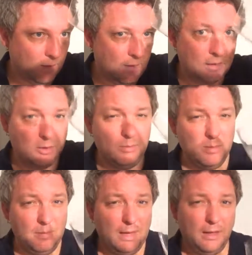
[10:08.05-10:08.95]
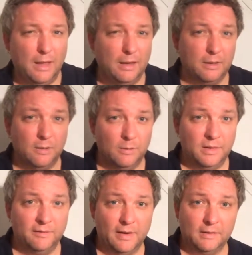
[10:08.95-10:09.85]
It could be me, and it could be
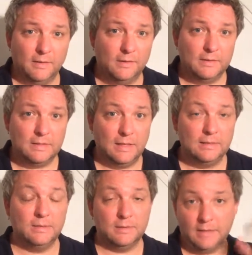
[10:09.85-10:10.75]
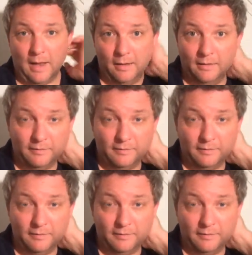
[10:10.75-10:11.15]
the fact that this is the style.